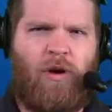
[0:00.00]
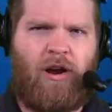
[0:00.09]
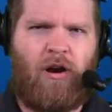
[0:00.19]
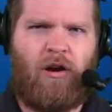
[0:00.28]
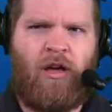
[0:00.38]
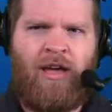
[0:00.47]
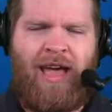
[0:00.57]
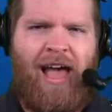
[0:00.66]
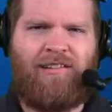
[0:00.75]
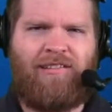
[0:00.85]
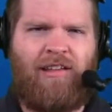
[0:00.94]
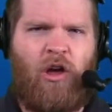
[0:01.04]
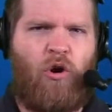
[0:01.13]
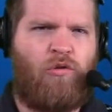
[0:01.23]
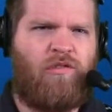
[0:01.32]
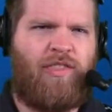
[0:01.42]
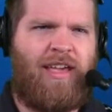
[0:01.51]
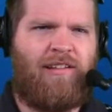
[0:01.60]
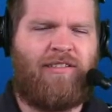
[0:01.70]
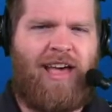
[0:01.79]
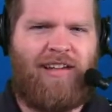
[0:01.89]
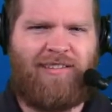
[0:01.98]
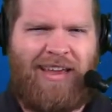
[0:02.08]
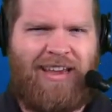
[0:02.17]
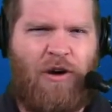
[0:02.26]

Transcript: weird X and O's things last night.